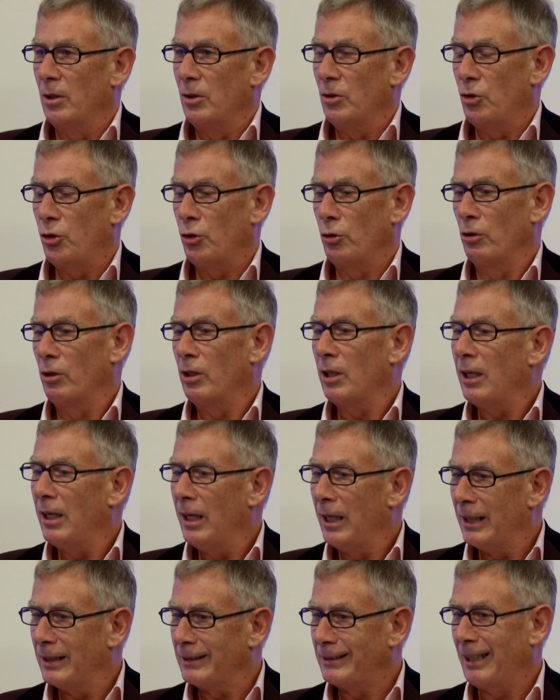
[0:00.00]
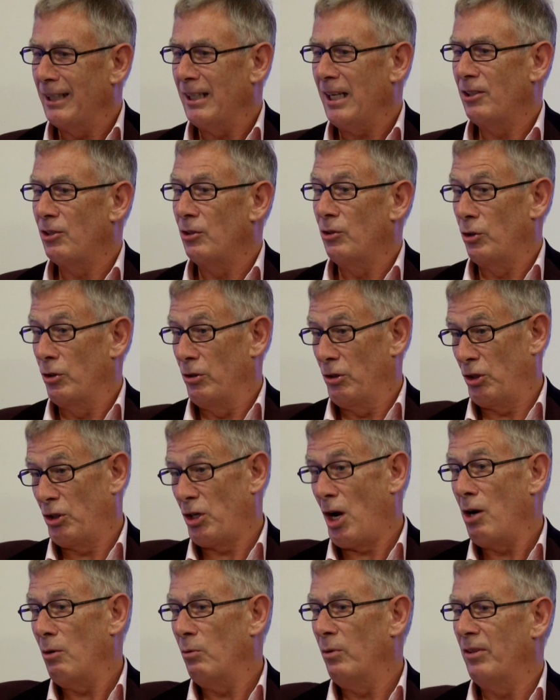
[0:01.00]
Sure. Can I
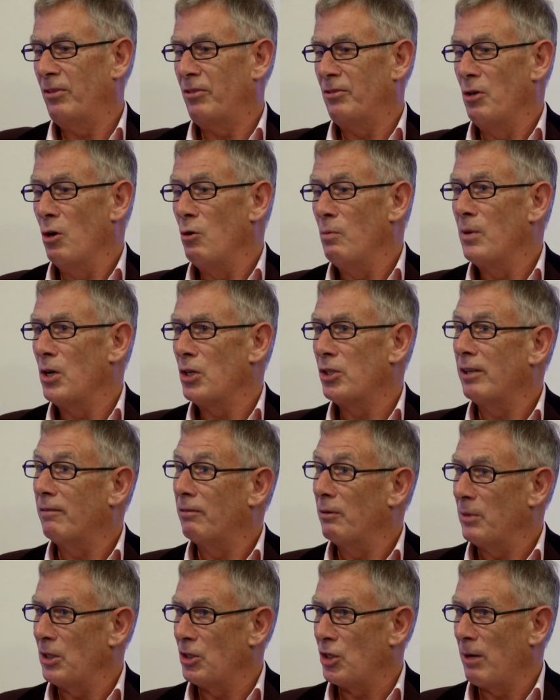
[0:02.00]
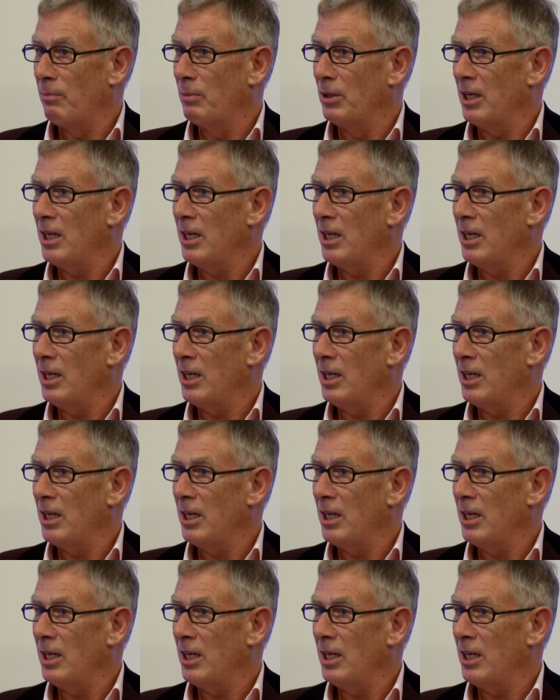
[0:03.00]
start with No Mercy from the Japanese,